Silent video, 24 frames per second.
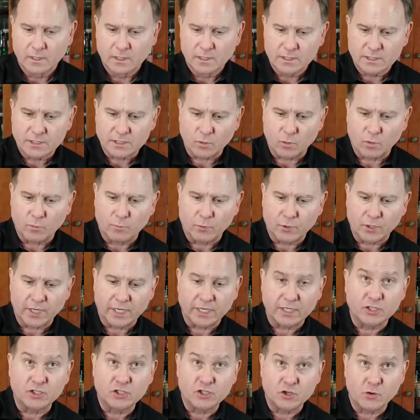So we'll put
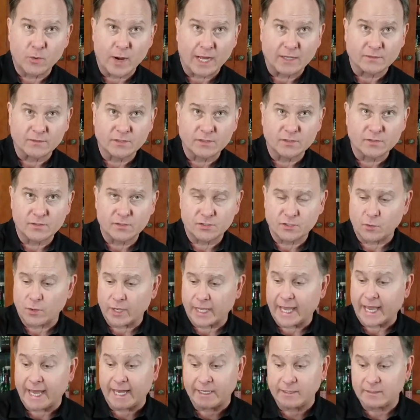in 2 ounces. So
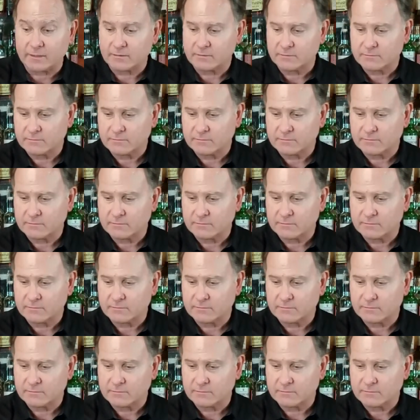again,